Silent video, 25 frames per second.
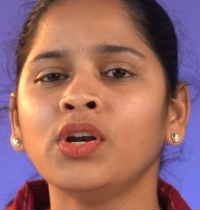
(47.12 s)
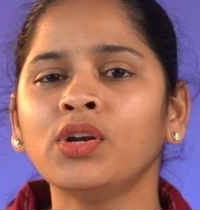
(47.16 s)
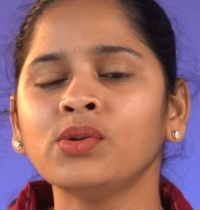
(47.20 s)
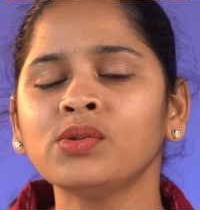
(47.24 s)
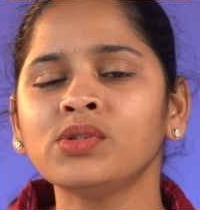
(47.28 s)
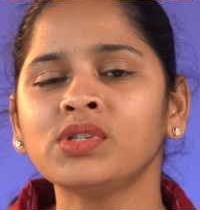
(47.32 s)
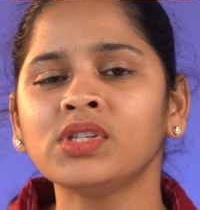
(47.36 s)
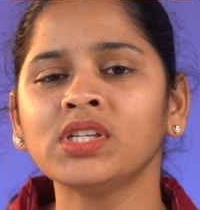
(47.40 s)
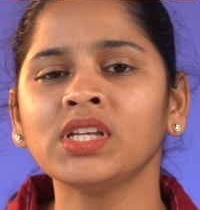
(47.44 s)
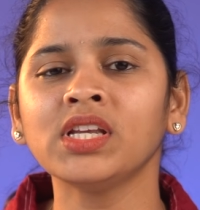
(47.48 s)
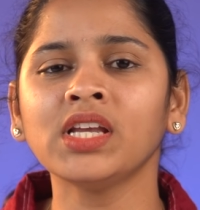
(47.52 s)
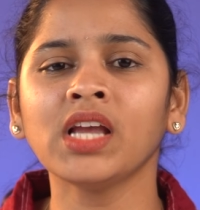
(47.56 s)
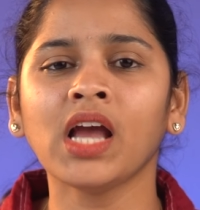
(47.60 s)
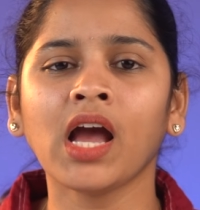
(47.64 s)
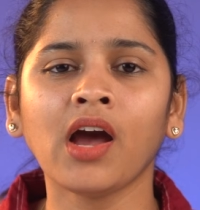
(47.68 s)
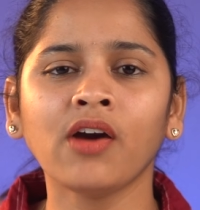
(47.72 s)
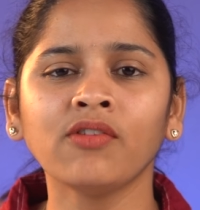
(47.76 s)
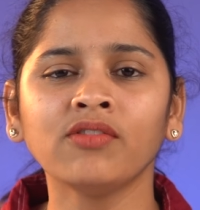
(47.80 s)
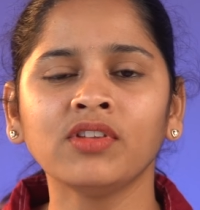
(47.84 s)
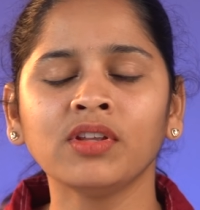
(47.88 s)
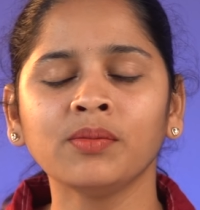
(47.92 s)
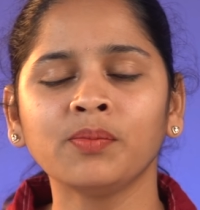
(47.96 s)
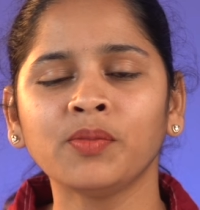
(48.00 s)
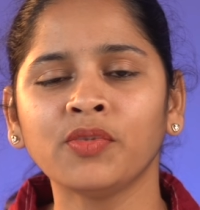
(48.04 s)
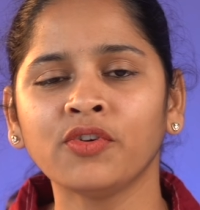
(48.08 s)
to see how
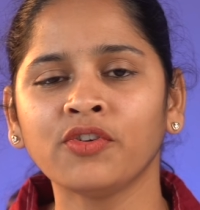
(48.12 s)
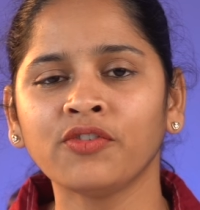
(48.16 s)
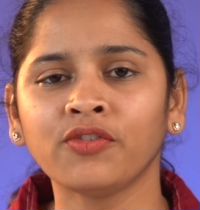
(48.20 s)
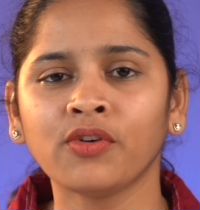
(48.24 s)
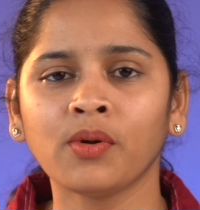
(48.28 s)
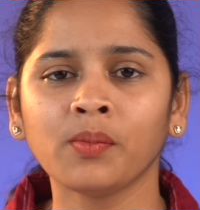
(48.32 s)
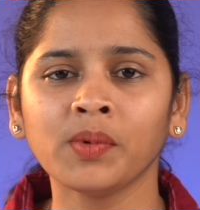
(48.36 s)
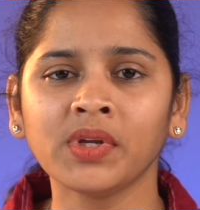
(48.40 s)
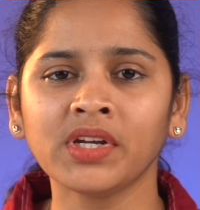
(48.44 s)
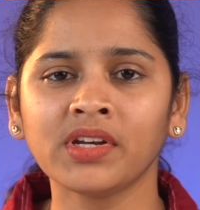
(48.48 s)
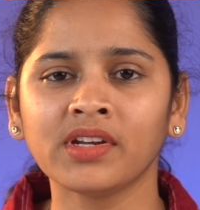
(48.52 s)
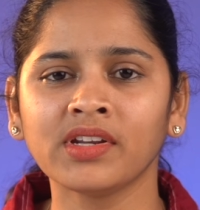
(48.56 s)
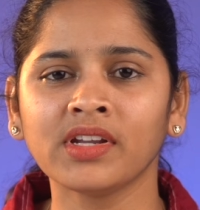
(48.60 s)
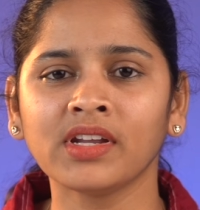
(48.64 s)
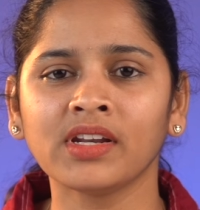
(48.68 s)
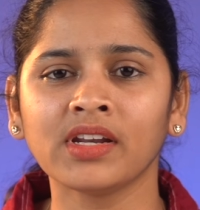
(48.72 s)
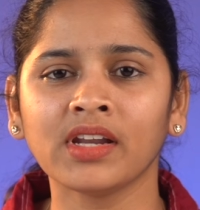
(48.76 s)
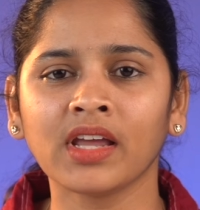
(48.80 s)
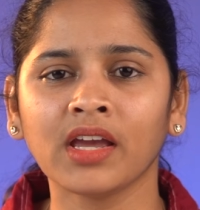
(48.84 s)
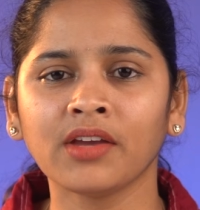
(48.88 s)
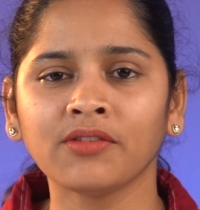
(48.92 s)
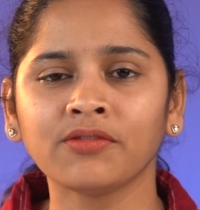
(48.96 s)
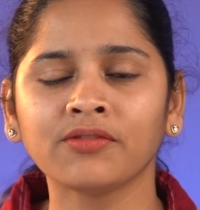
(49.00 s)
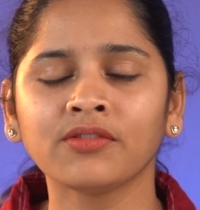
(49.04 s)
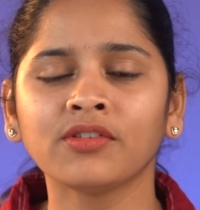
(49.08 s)
they perform in real
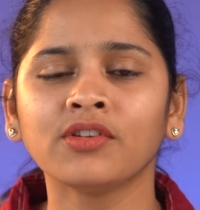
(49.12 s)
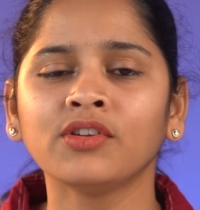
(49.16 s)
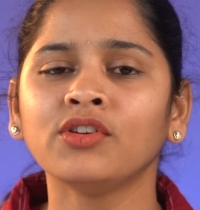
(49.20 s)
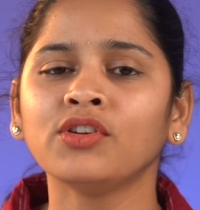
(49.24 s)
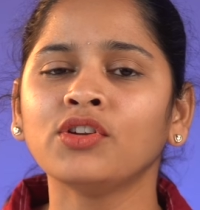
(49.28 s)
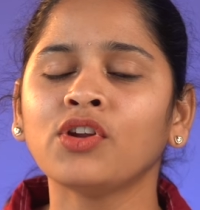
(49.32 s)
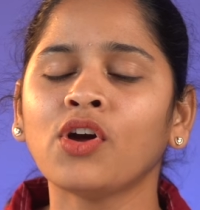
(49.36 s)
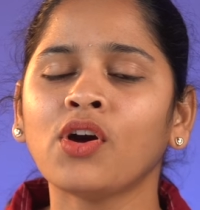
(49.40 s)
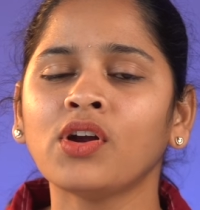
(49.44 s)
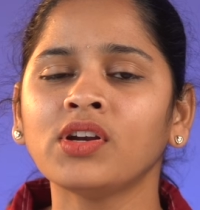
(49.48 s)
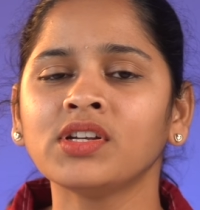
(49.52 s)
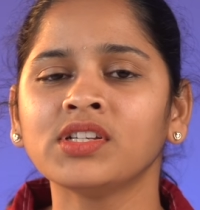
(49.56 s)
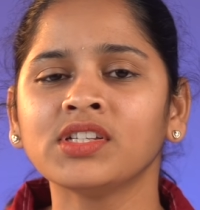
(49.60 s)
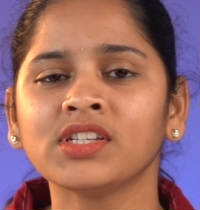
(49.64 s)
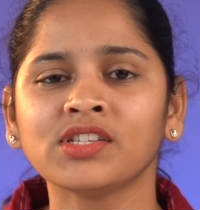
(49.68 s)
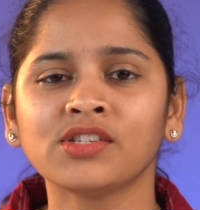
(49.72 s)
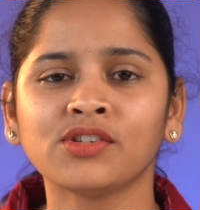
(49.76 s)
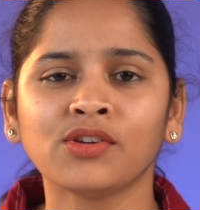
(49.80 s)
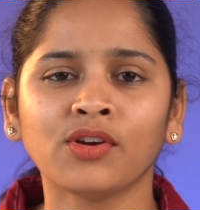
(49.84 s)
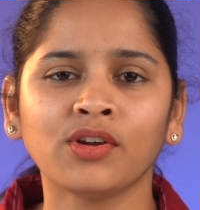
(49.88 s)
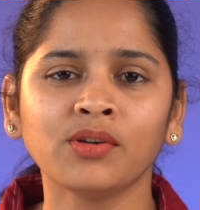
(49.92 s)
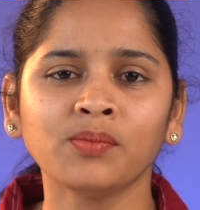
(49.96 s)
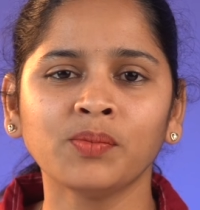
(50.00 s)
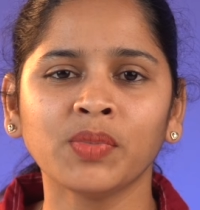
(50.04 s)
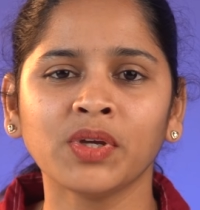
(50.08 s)
life, not just
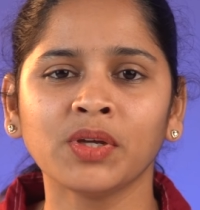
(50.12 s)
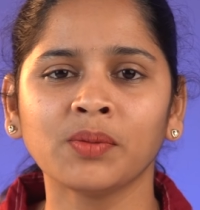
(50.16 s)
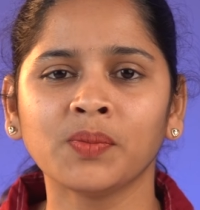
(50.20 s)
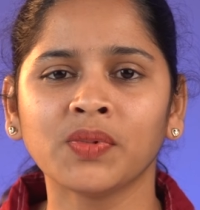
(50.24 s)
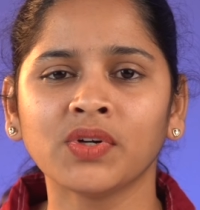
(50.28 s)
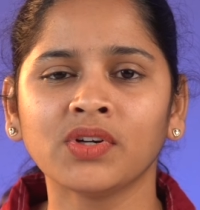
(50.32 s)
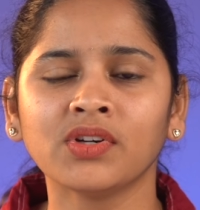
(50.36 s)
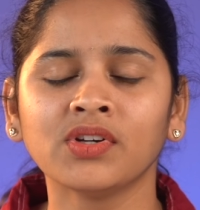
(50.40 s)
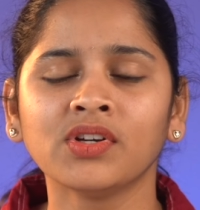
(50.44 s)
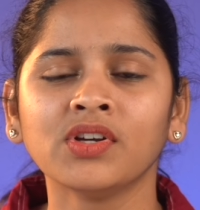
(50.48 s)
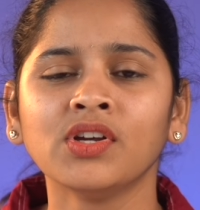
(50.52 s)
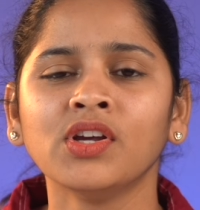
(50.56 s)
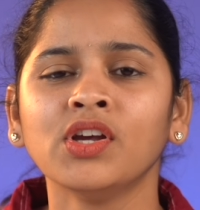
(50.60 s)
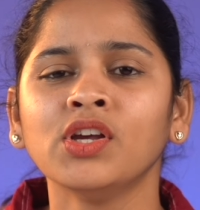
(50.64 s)
on paper.